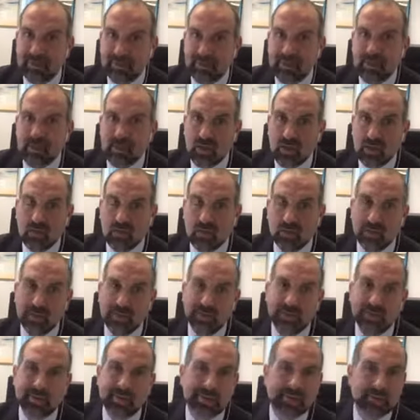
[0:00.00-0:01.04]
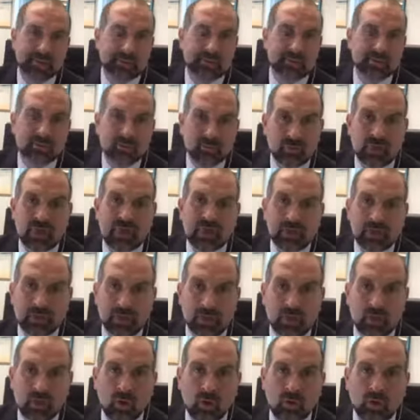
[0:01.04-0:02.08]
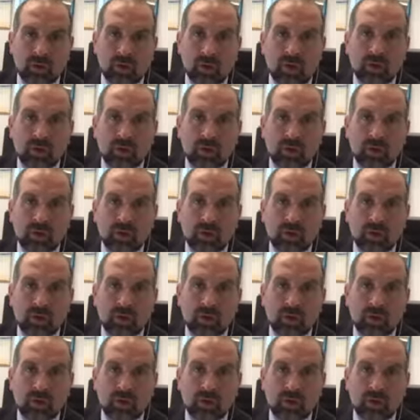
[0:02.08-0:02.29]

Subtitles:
So you're really early on,